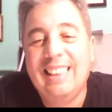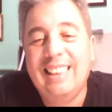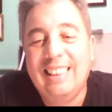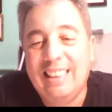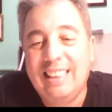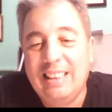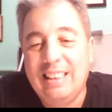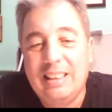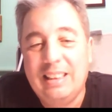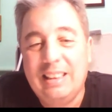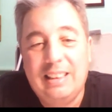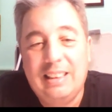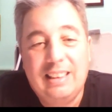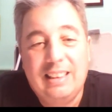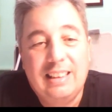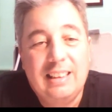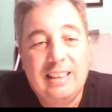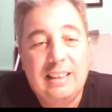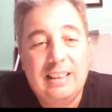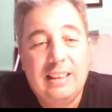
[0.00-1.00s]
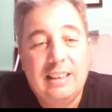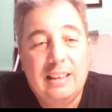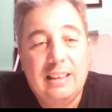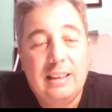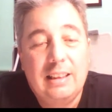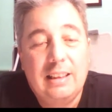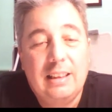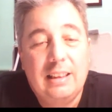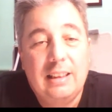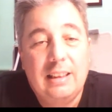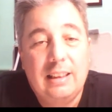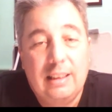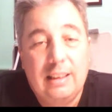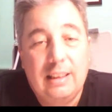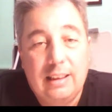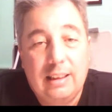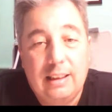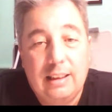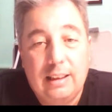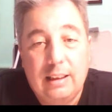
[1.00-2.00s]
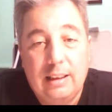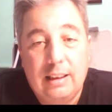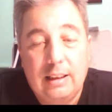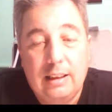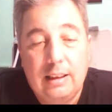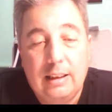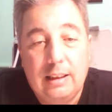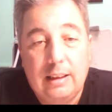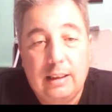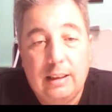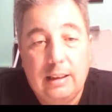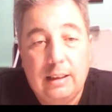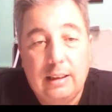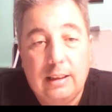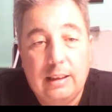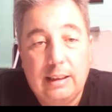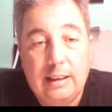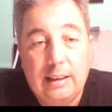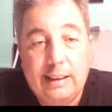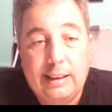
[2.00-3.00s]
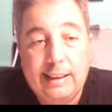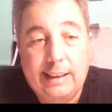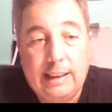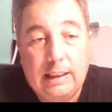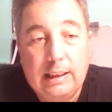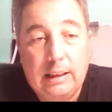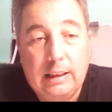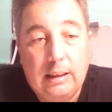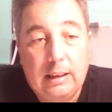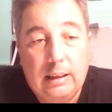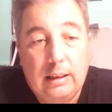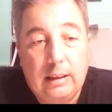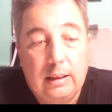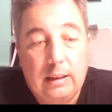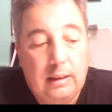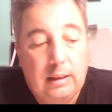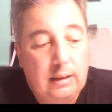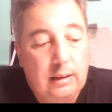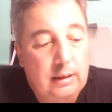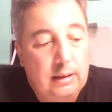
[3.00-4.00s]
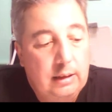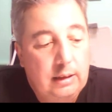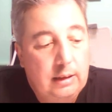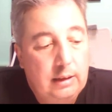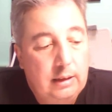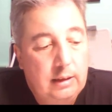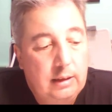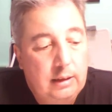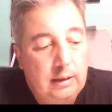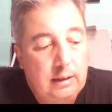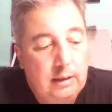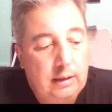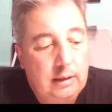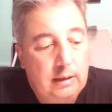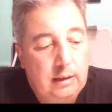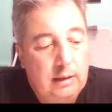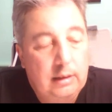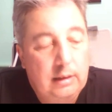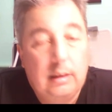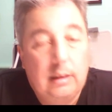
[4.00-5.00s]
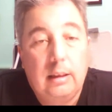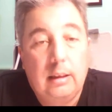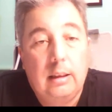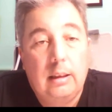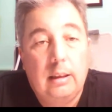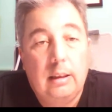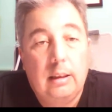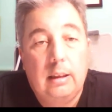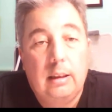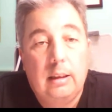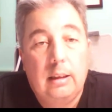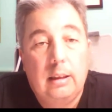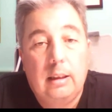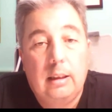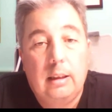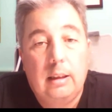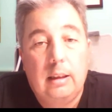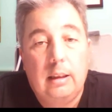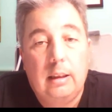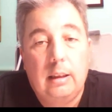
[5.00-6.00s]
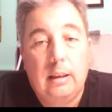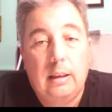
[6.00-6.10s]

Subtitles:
Nothing is said.